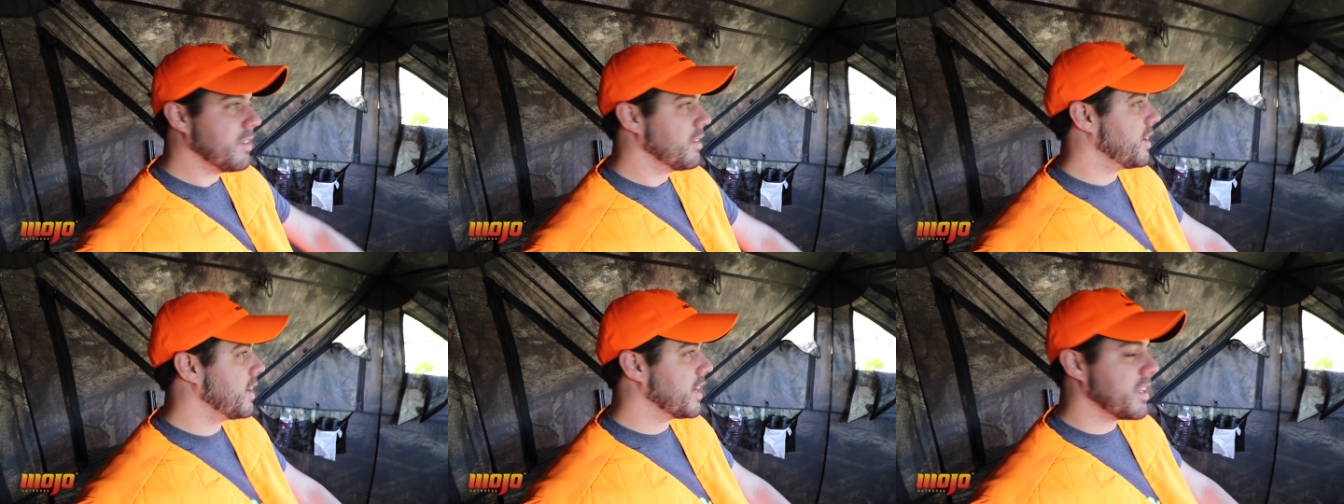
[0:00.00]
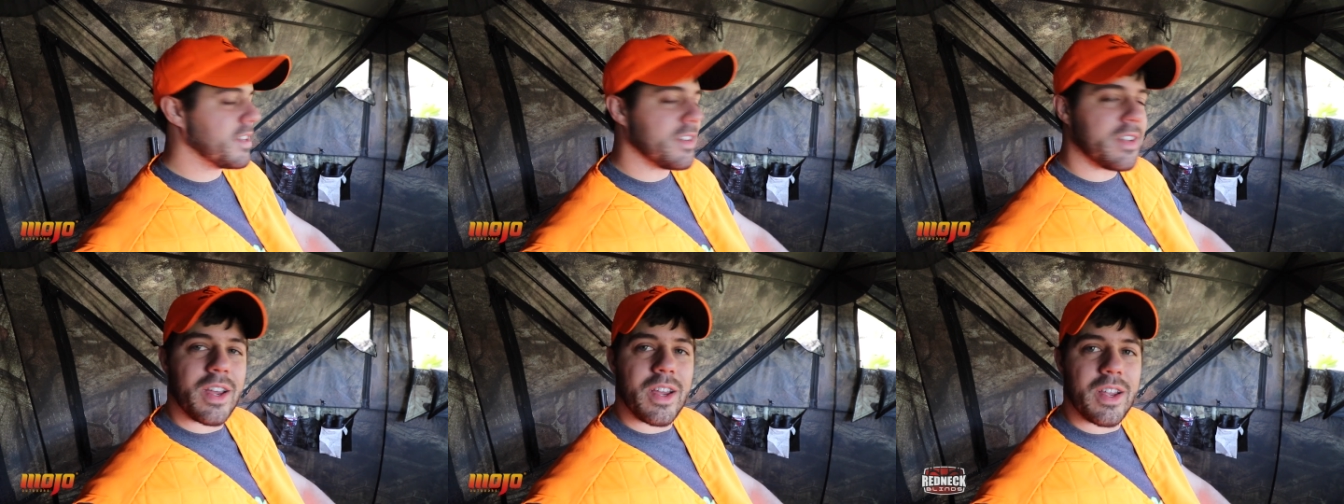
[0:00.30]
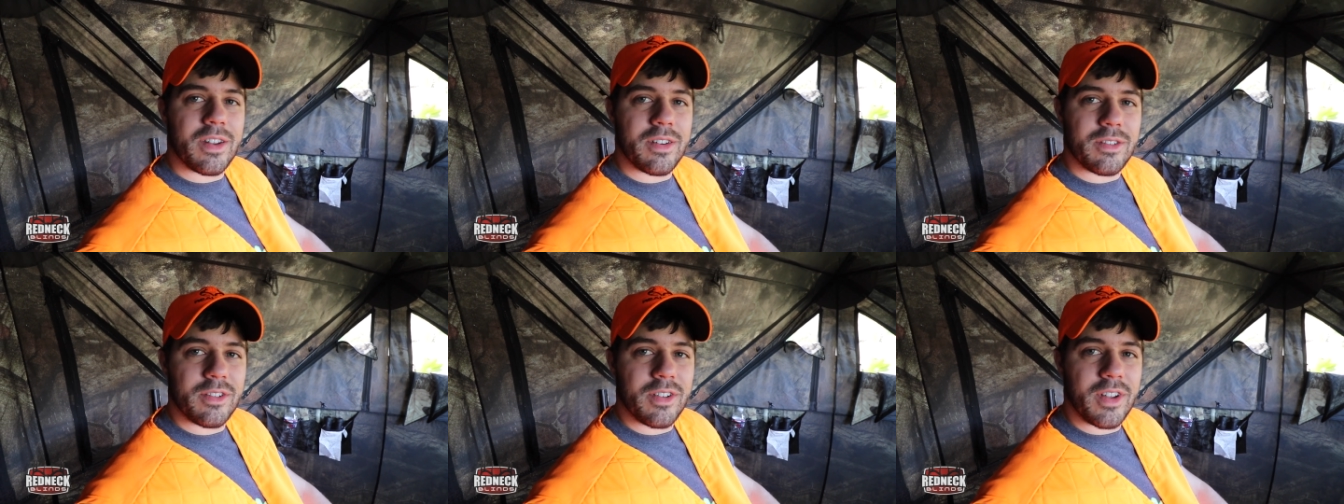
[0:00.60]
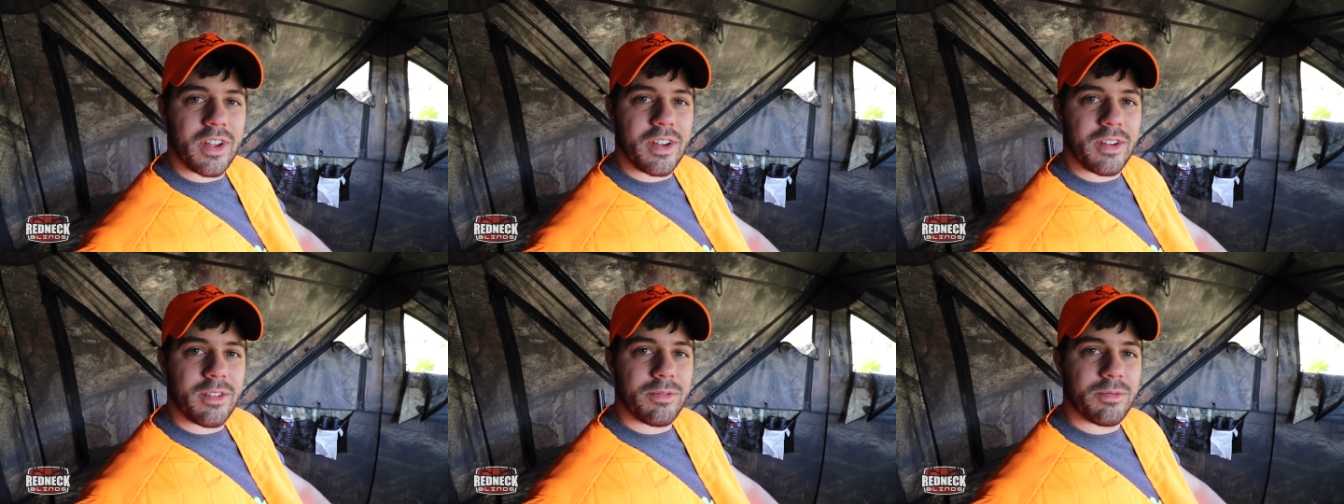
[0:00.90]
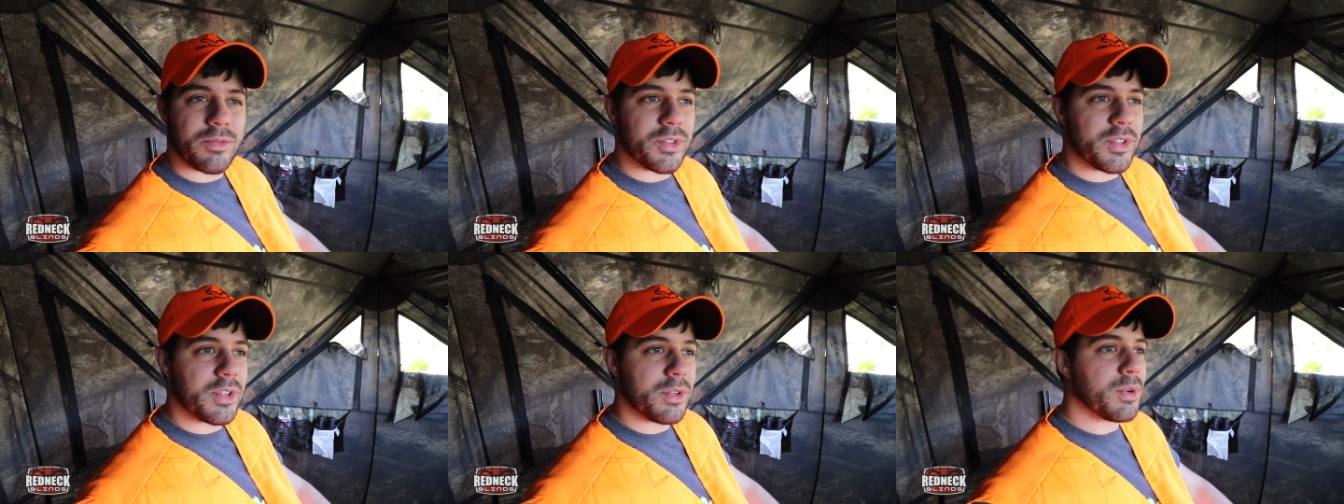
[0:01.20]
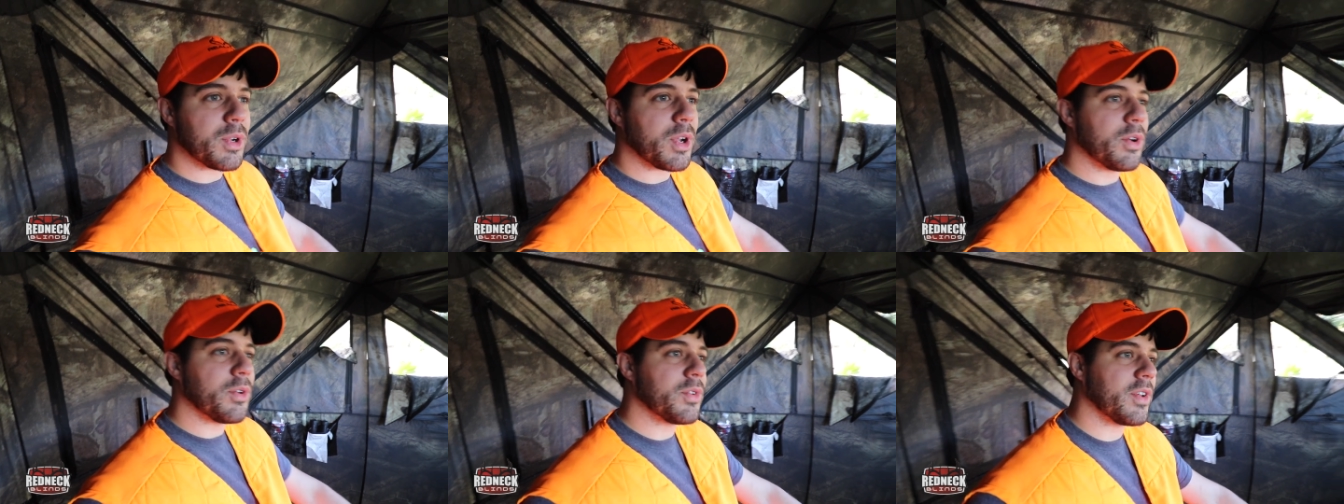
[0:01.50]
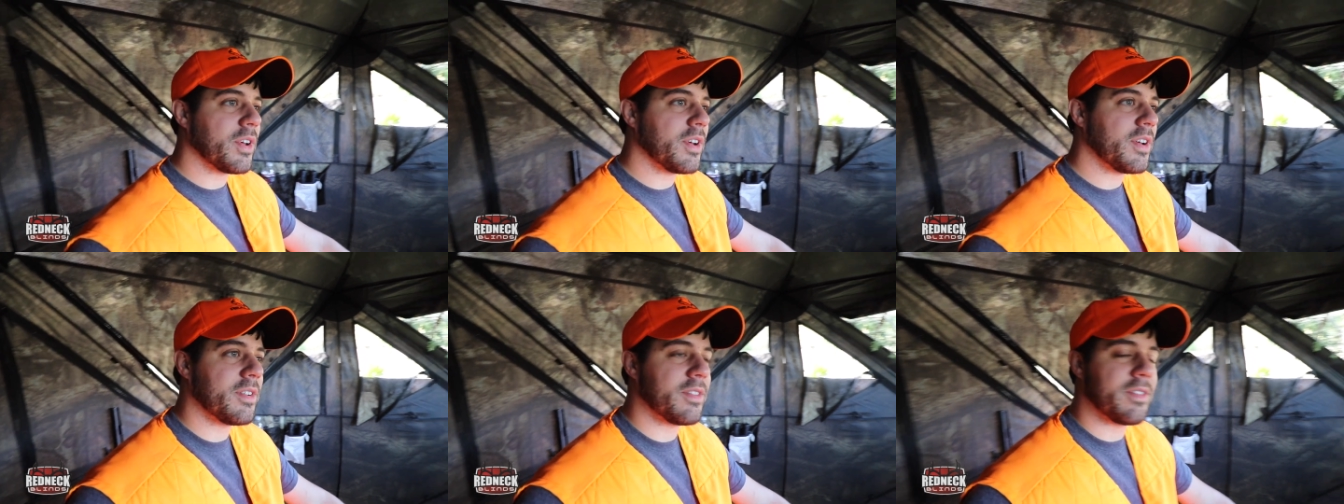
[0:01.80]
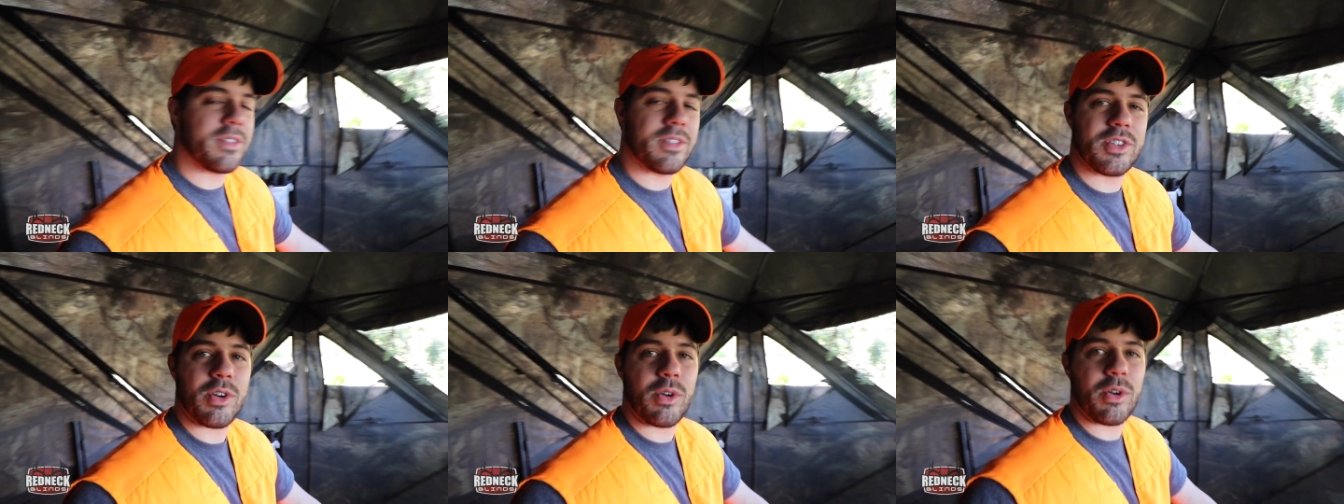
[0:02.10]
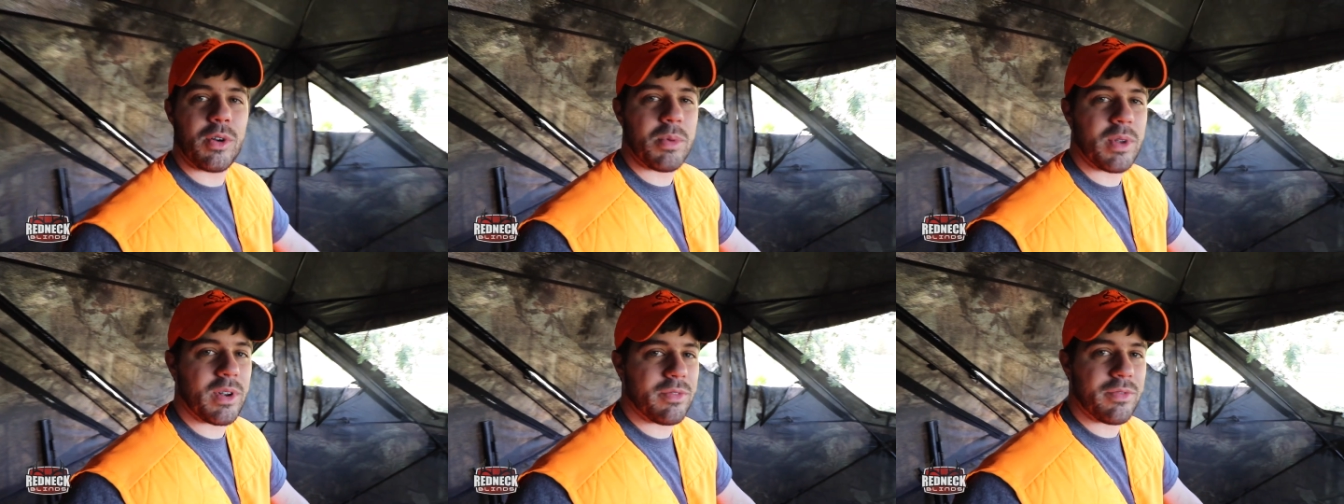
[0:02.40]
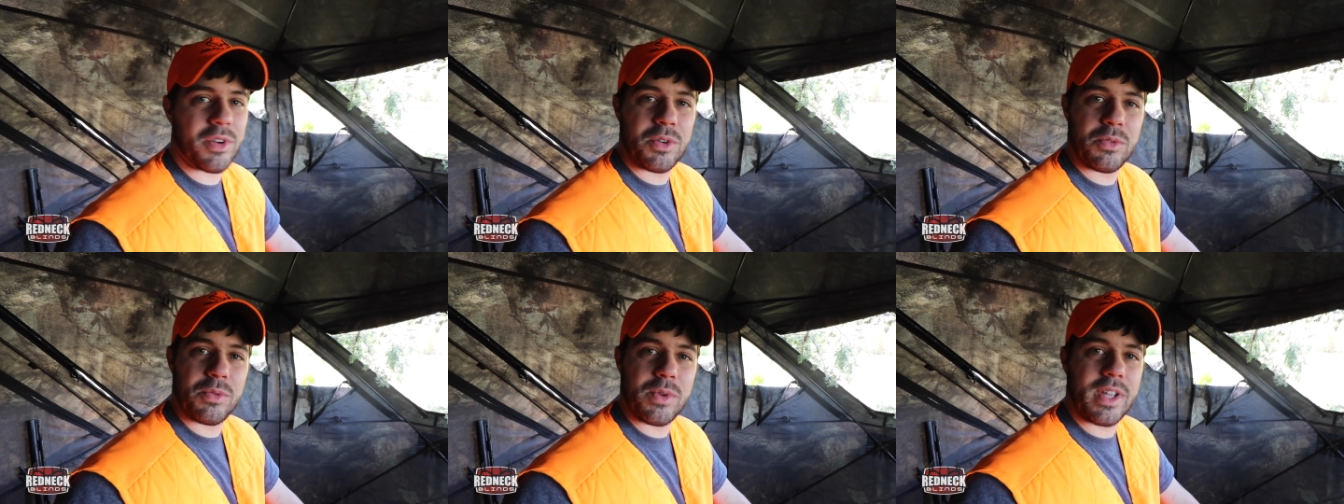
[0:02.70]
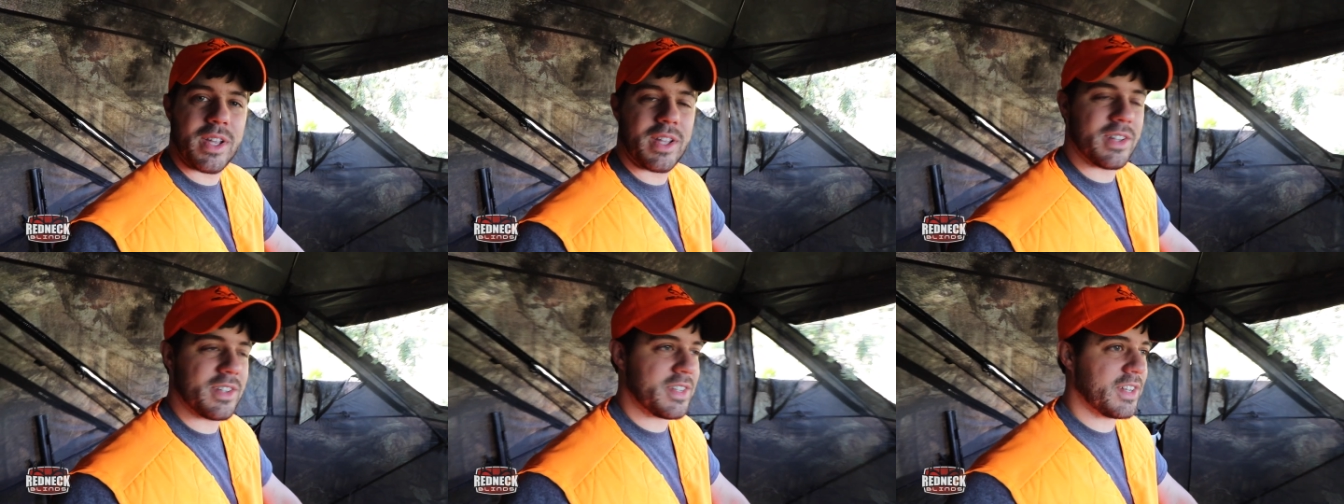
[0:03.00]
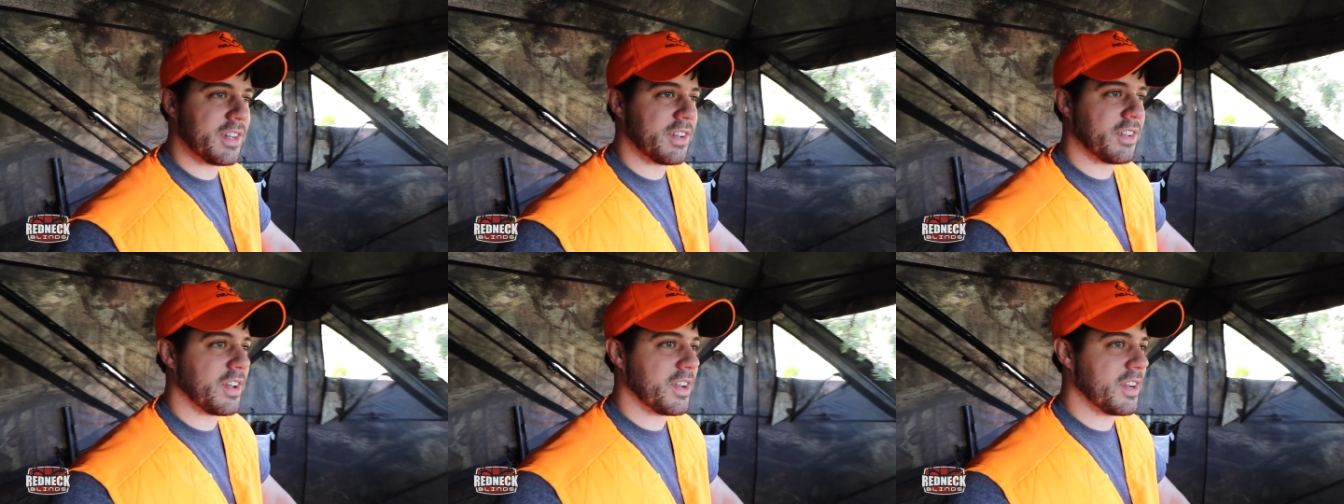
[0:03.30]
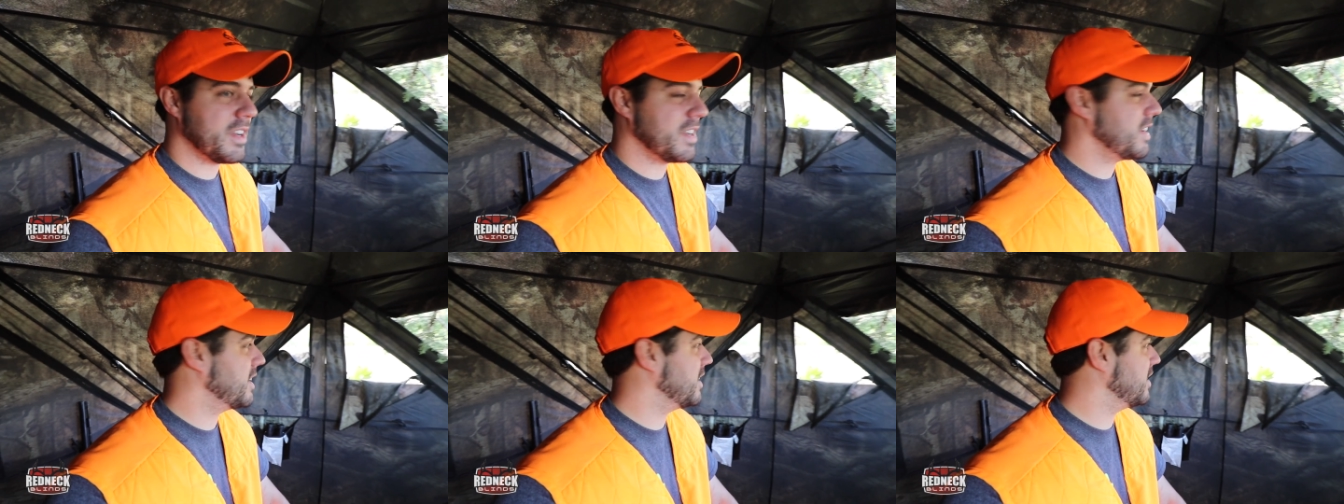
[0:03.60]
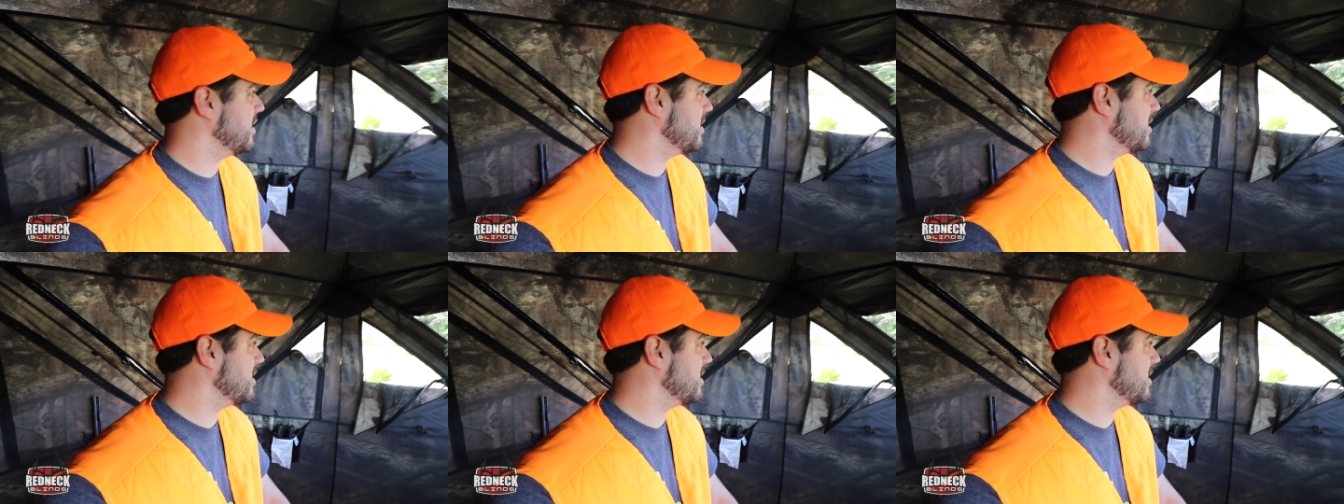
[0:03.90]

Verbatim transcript: Hang in tight and uh, see what goes on. It's already been a fun weekend, seen a lot of deer,